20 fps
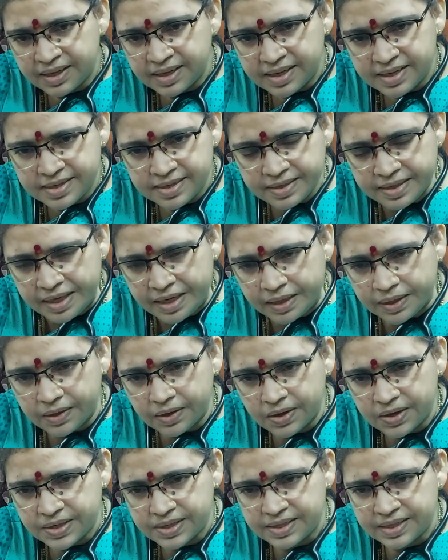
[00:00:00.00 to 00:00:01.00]
insulin
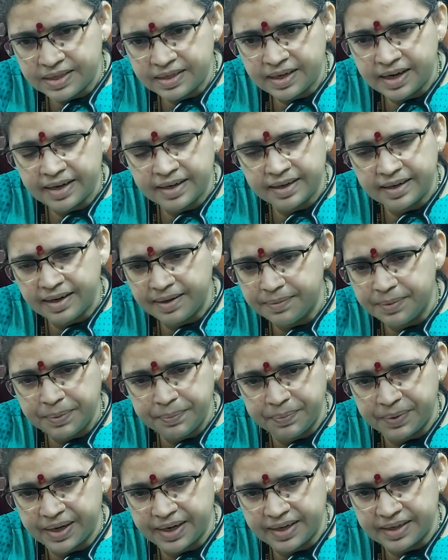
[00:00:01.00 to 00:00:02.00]
glargine and
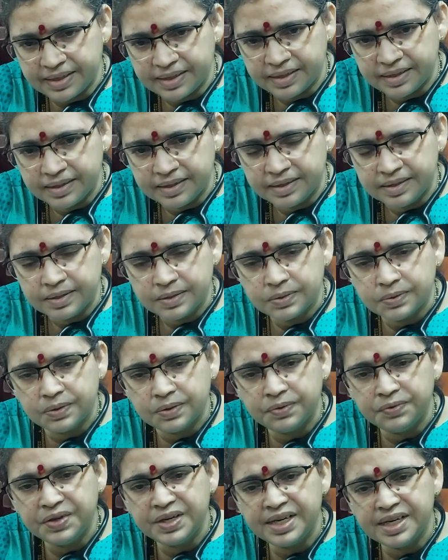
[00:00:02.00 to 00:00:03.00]
glimepiride. So
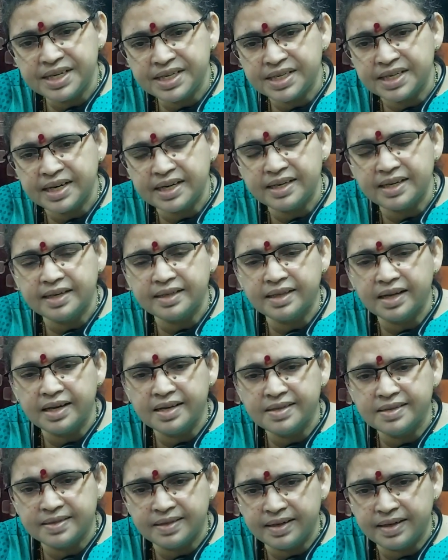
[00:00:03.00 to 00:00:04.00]
we initiated the
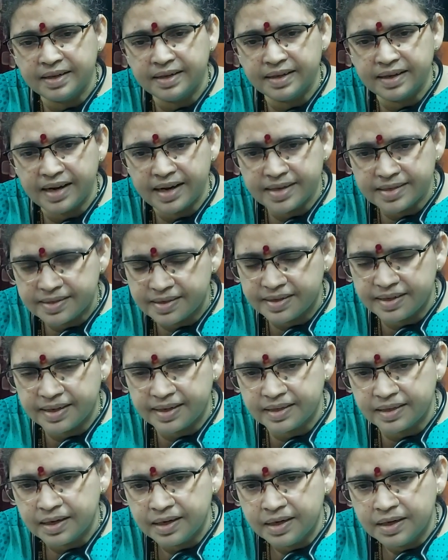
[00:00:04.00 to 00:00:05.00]
insulin
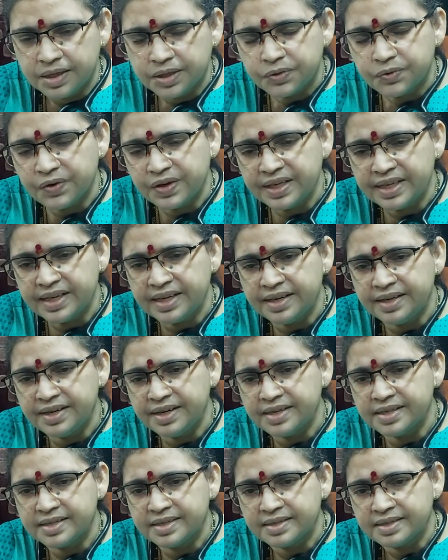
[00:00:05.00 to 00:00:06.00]
Ryzodeg 20
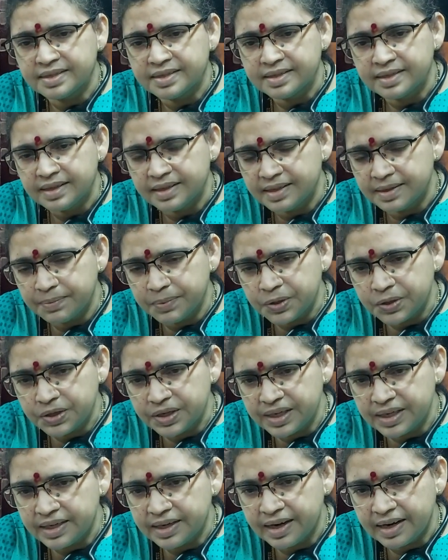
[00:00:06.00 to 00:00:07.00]
units in the
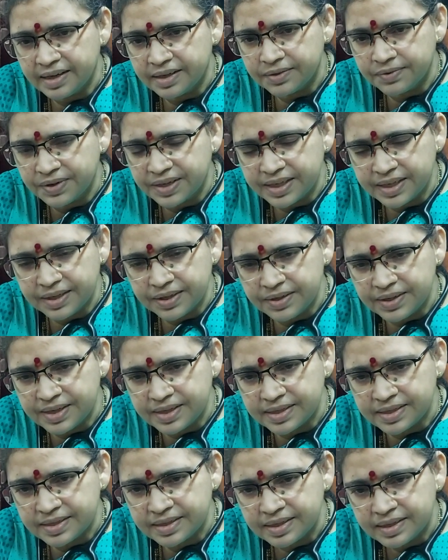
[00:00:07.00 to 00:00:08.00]
morning and 20
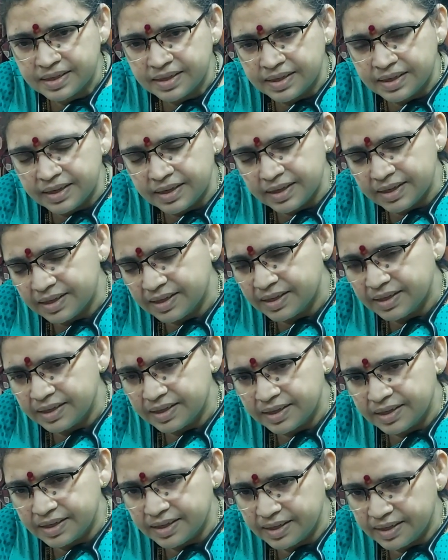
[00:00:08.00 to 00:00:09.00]
units
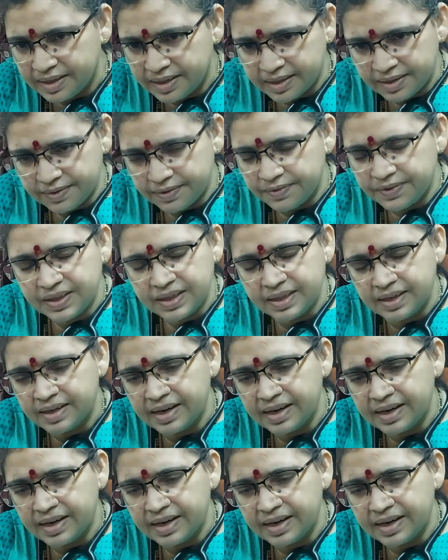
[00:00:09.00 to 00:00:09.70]
with